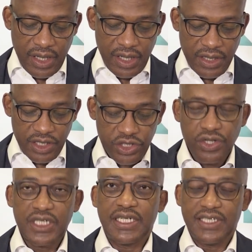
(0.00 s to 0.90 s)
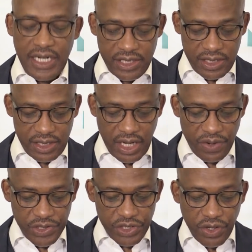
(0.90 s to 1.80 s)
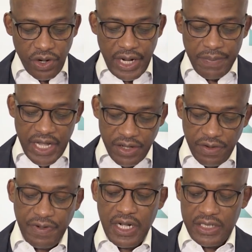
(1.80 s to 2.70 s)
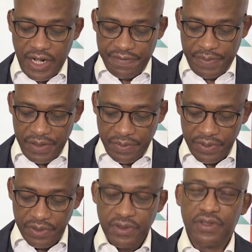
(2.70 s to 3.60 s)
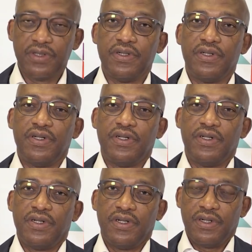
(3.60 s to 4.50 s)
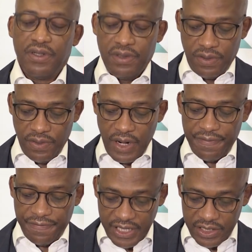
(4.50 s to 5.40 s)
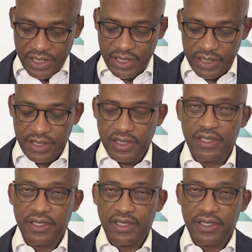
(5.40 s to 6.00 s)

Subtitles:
In this short address, I wish to honor many of our tough people who are fixing